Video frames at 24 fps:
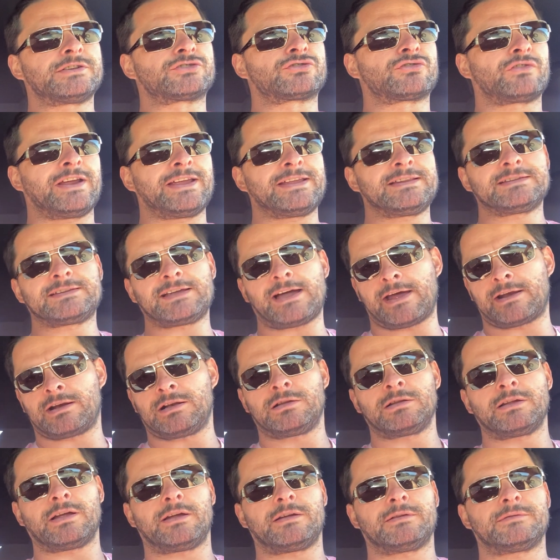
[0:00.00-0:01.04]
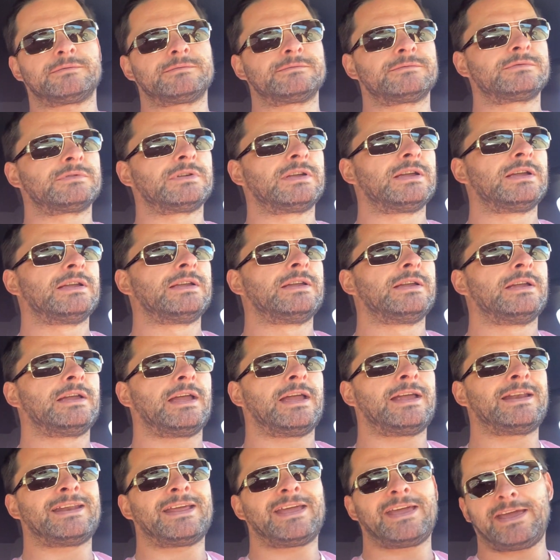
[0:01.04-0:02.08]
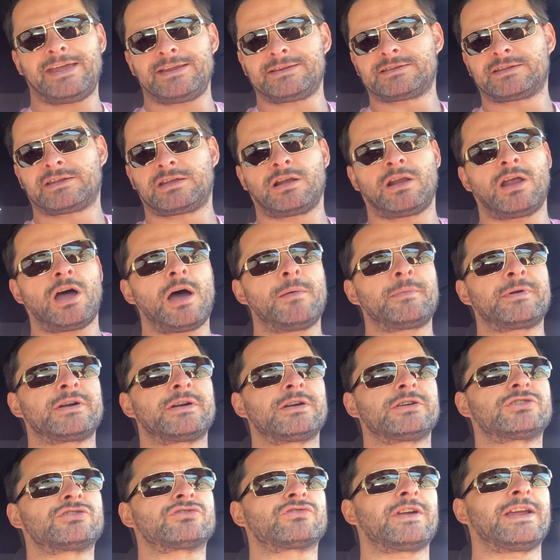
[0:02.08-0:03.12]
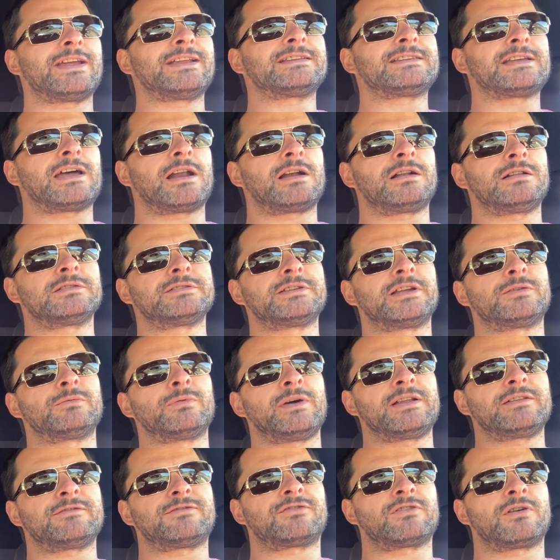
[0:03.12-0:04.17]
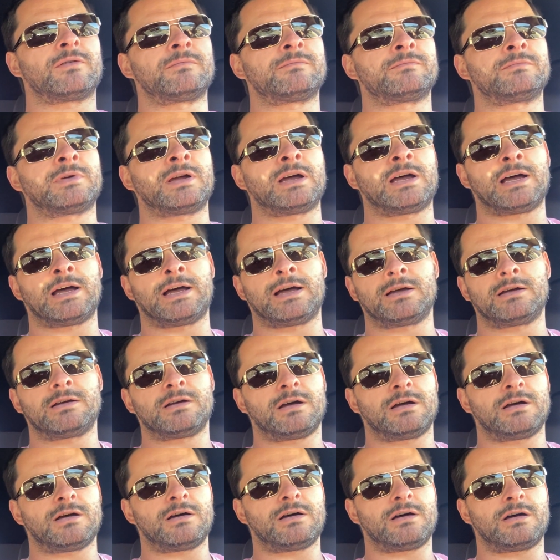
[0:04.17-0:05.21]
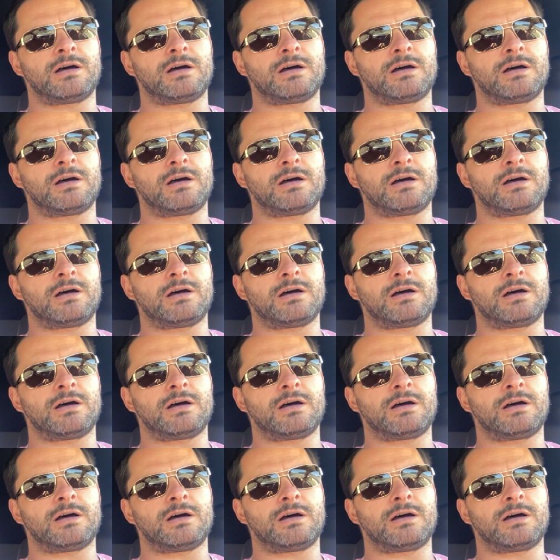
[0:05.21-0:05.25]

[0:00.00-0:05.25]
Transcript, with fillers: a train tunnel, an eight kilometer train tunnel that went from. Uh,